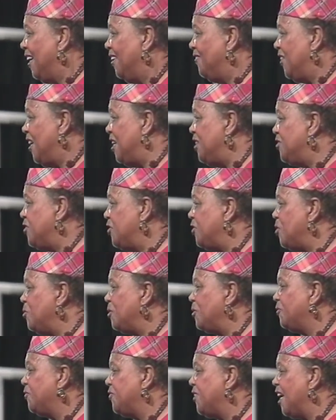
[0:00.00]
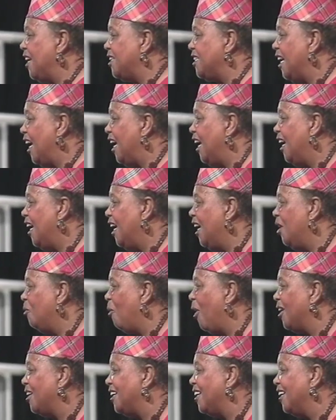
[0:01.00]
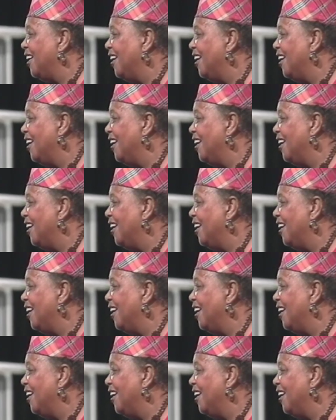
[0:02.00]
Institute of Theatre, what?